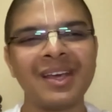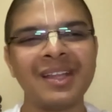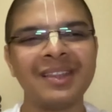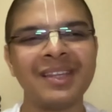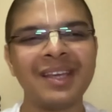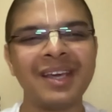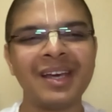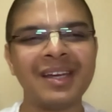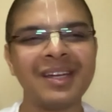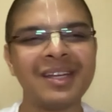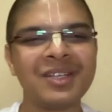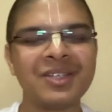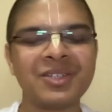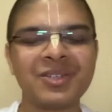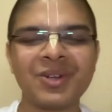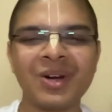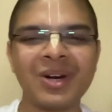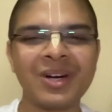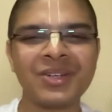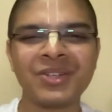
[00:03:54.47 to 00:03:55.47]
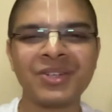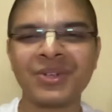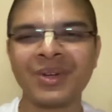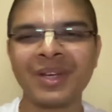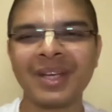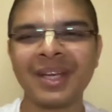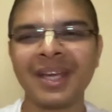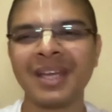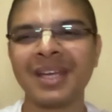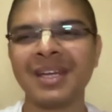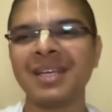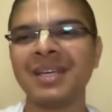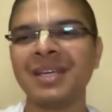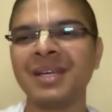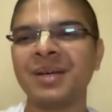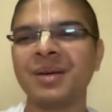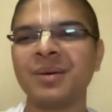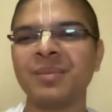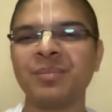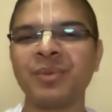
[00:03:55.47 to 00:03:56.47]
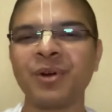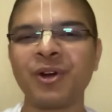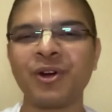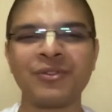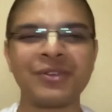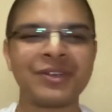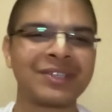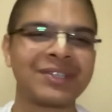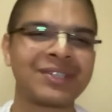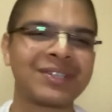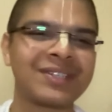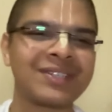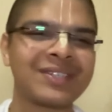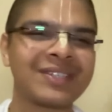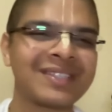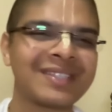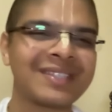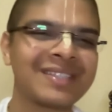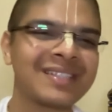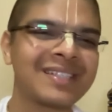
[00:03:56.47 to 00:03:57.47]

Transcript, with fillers: There he is not showing any province.